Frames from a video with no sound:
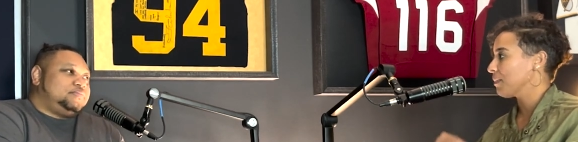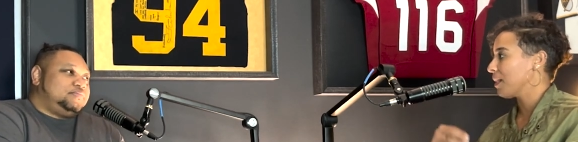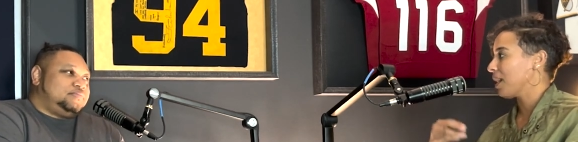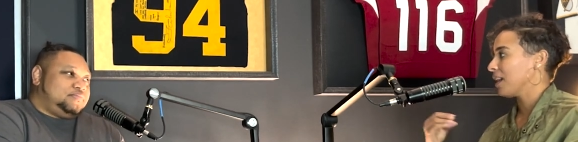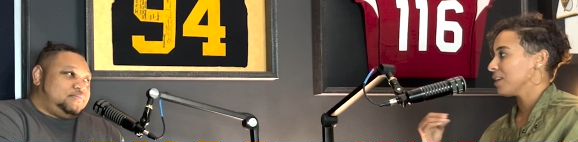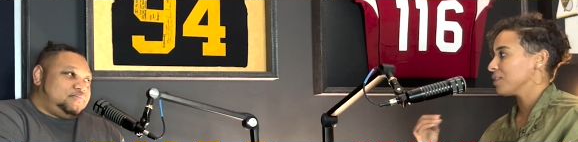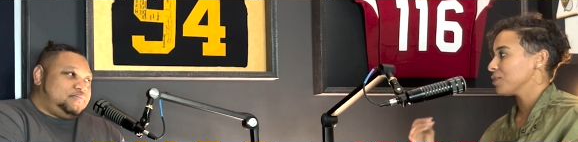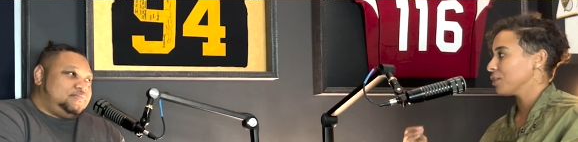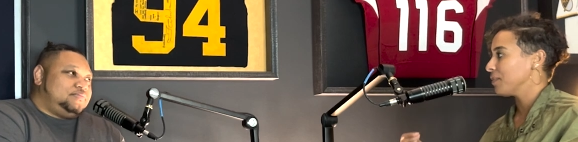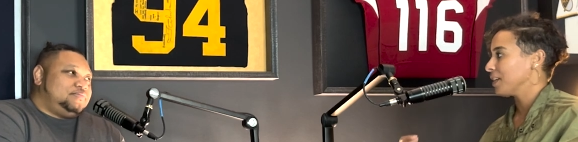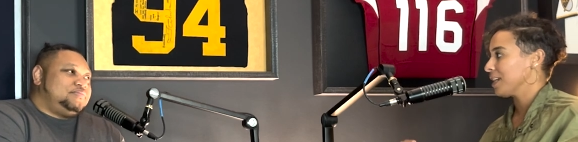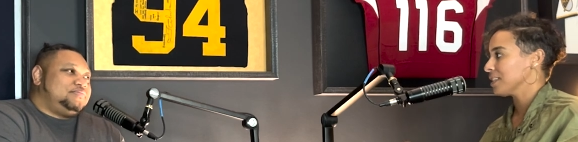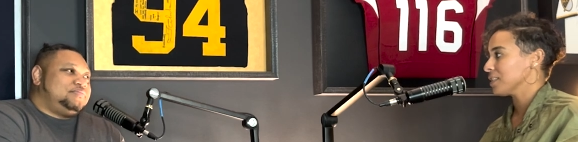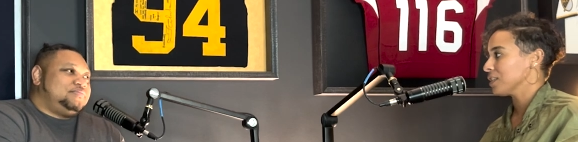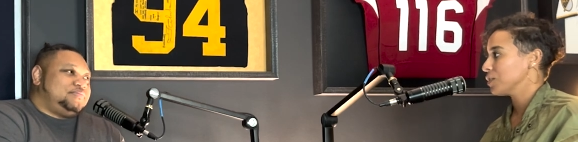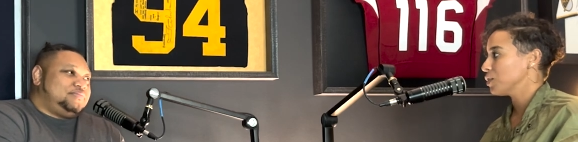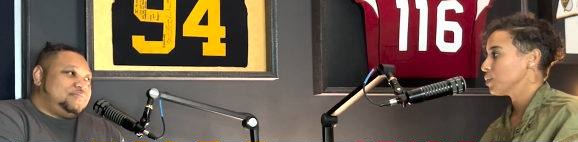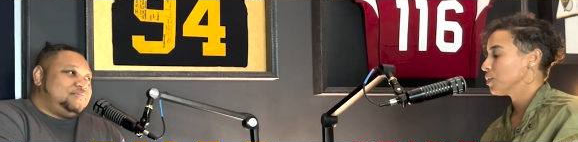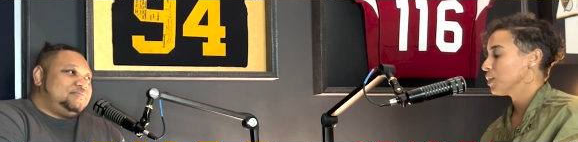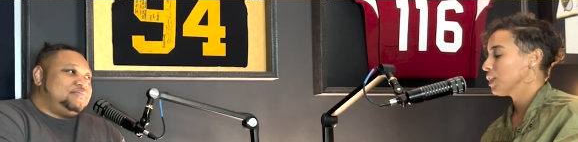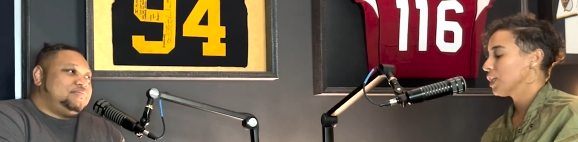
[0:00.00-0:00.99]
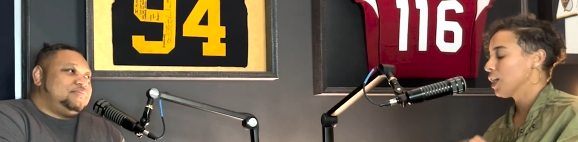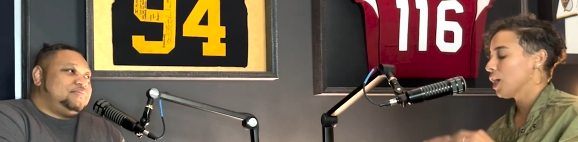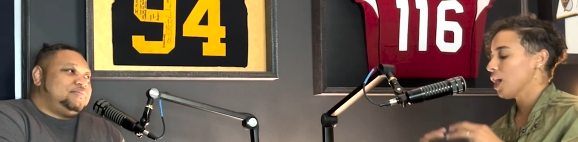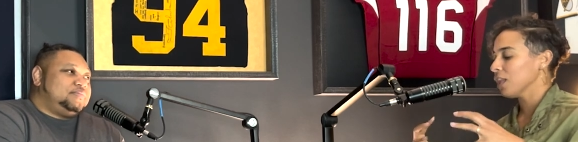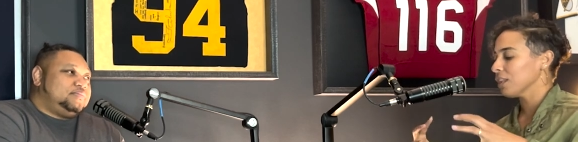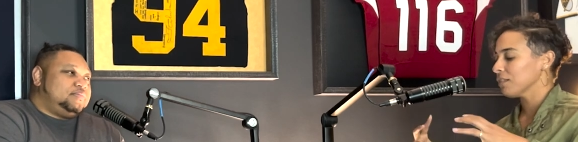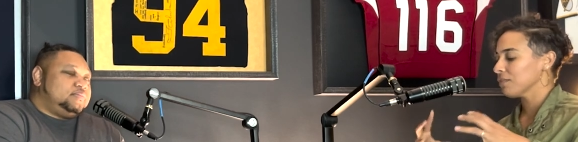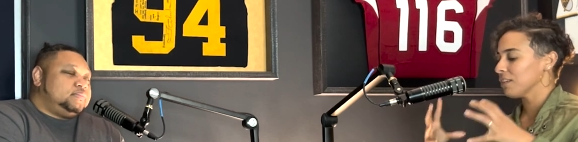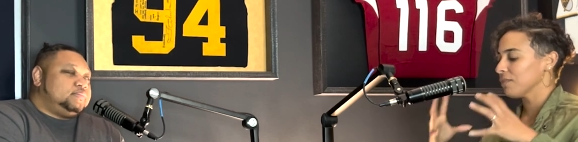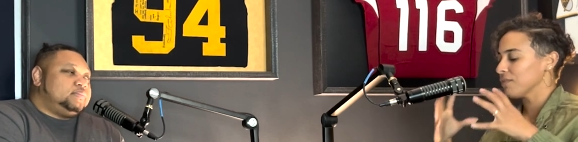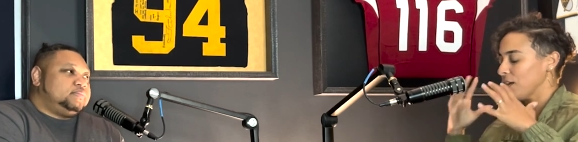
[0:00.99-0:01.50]
Speaker 1: my serving as a doula,
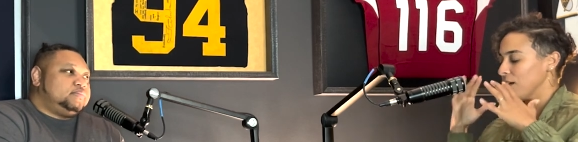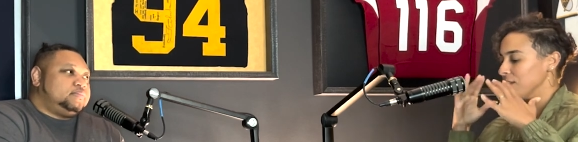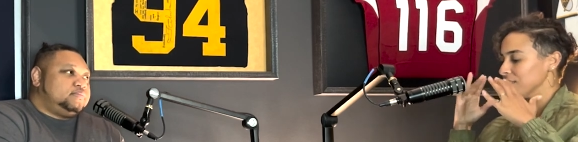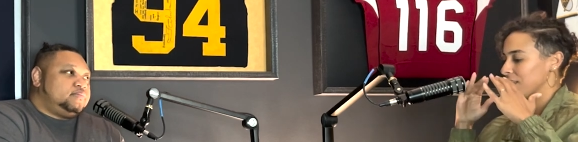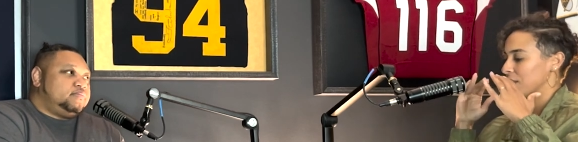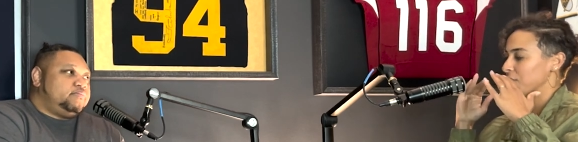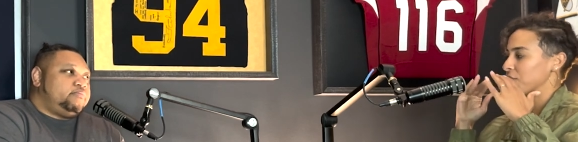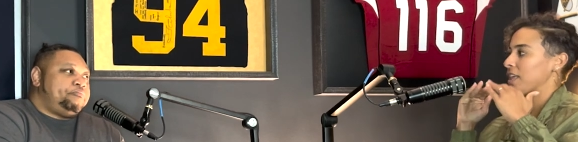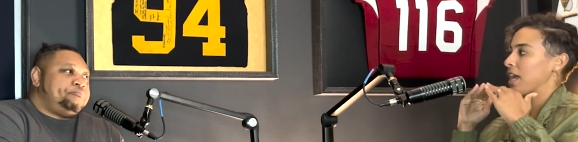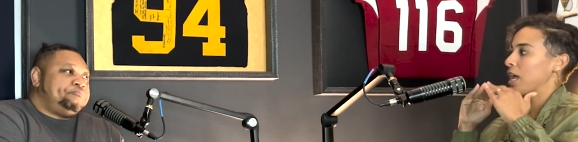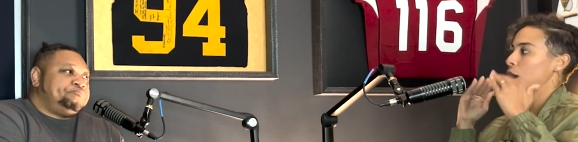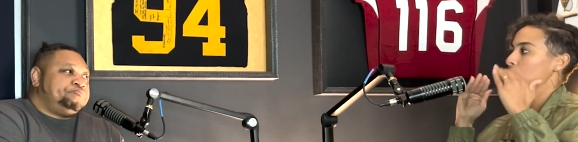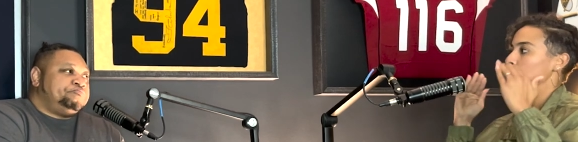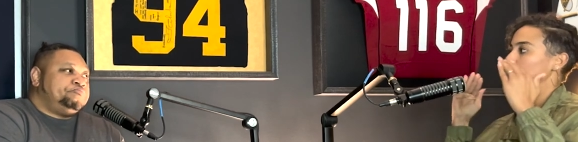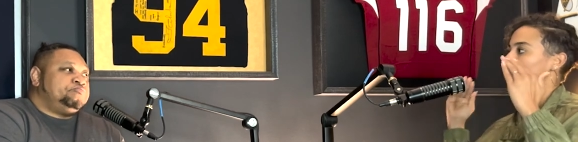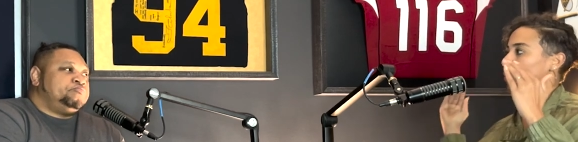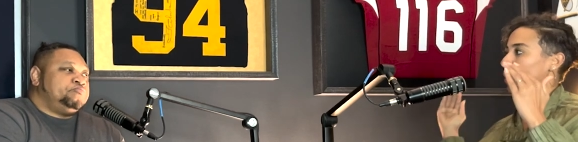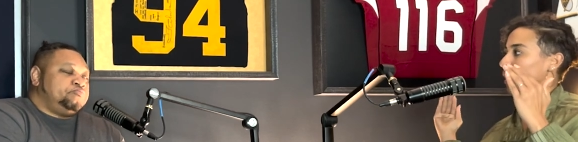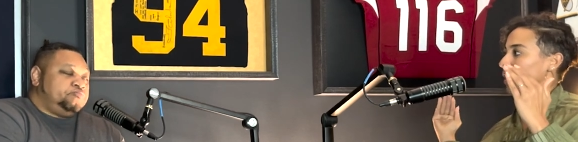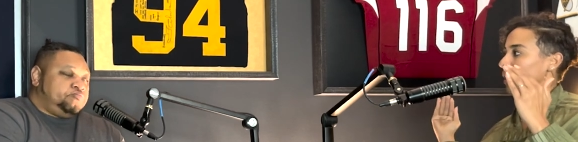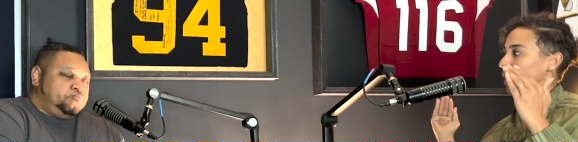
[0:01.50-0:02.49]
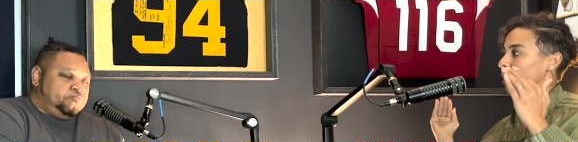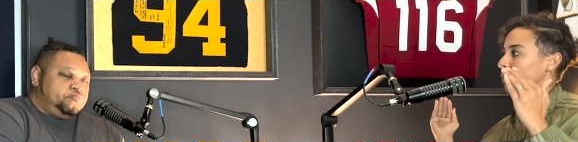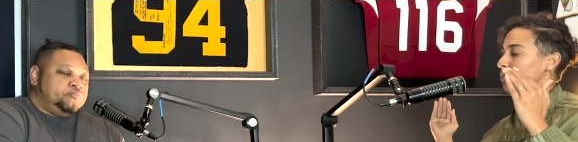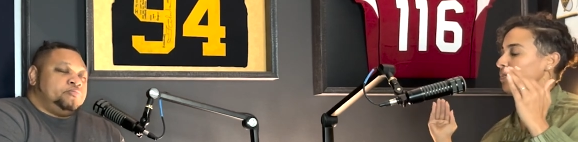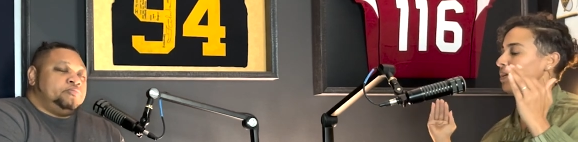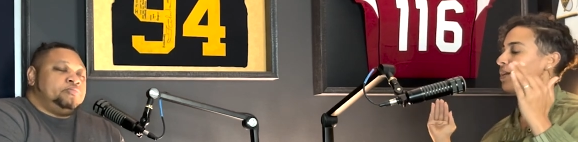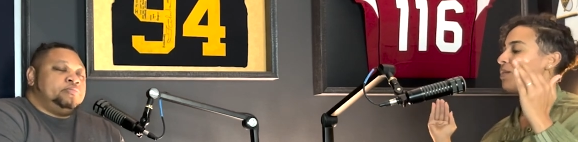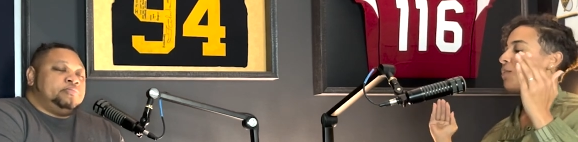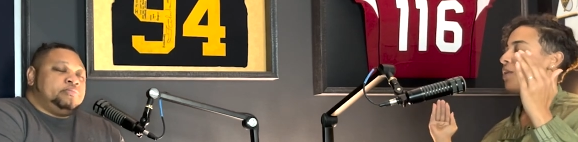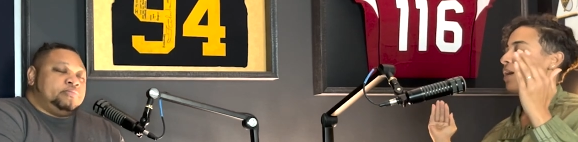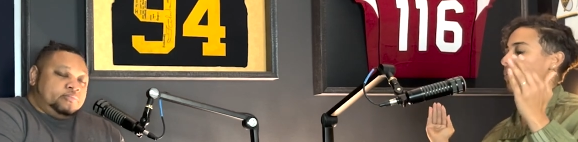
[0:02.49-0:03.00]
all of it falls under that umbrella of
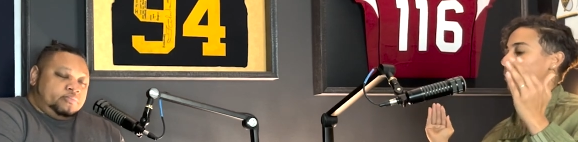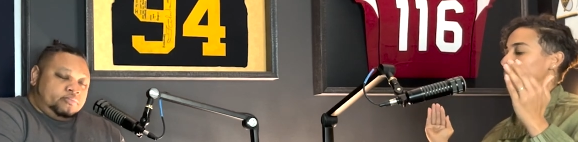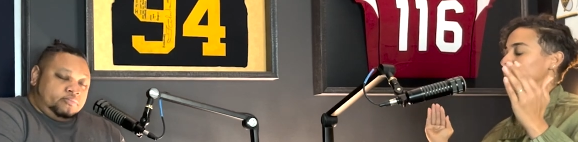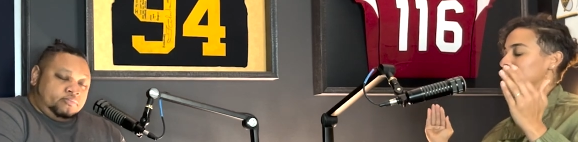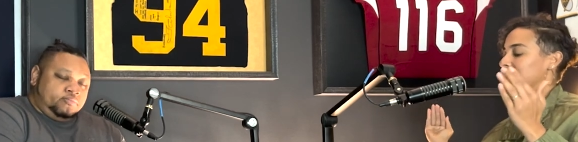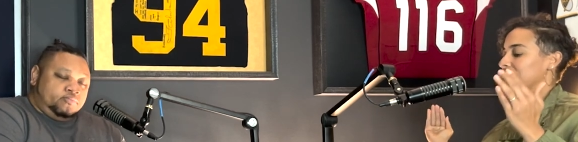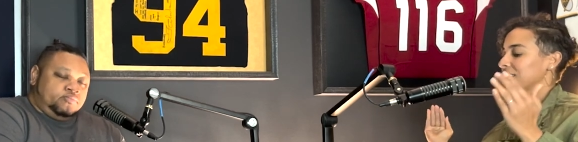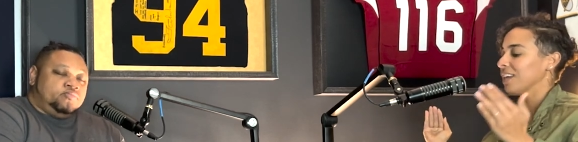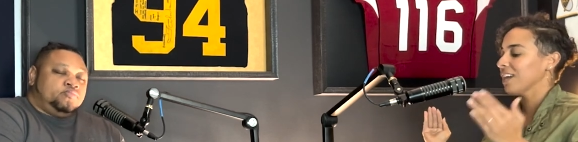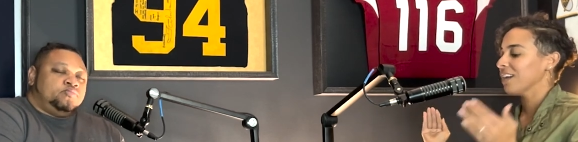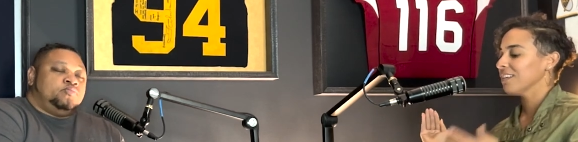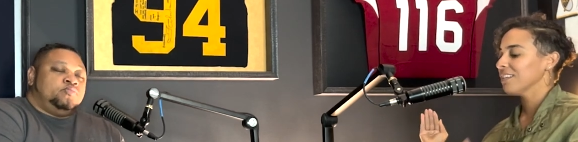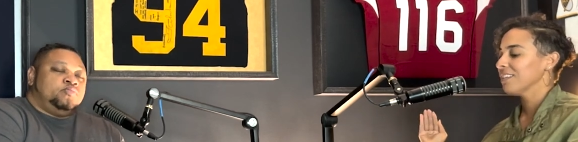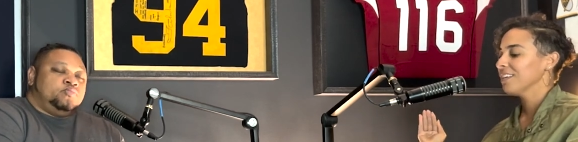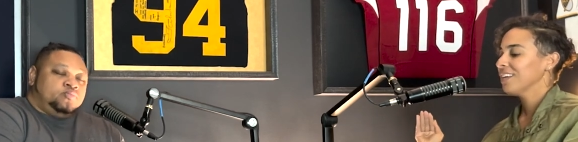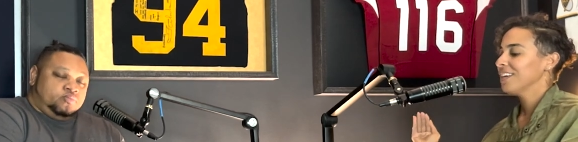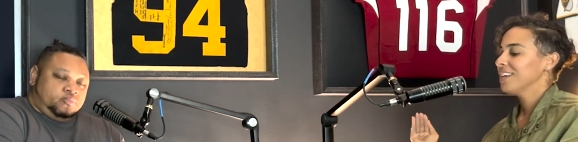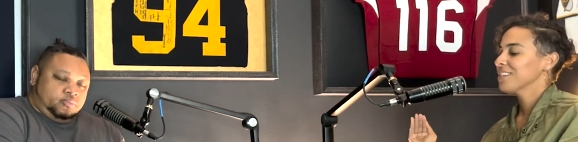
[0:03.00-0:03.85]
Be Well with Danielle.